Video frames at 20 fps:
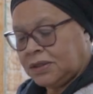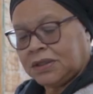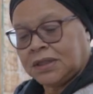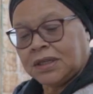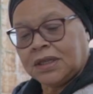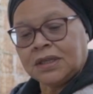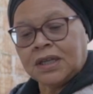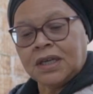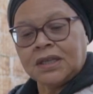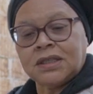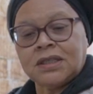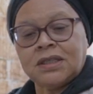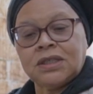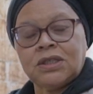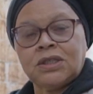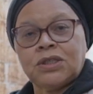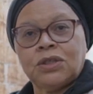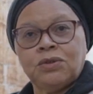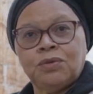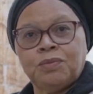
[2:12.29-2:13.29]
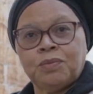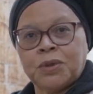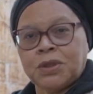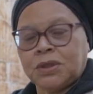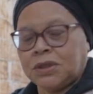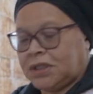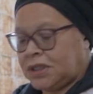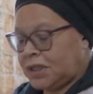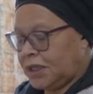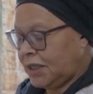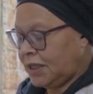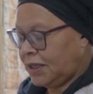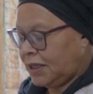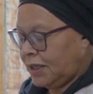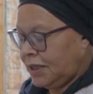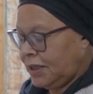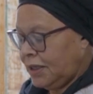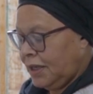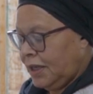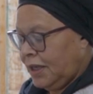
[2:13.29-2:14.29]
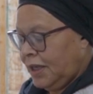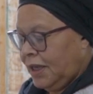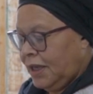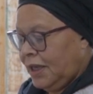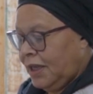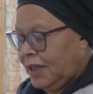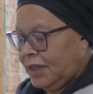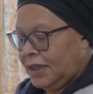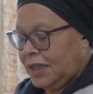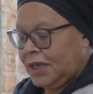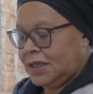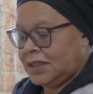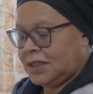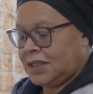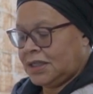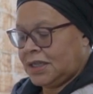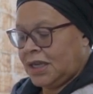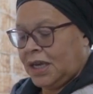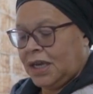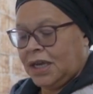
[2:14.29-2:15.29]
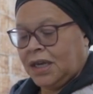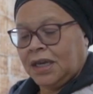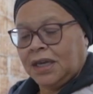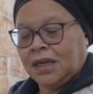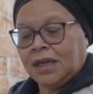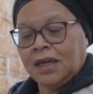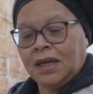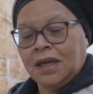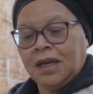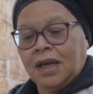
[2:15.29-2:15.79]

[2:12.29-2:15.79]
So that's a soup container, that's a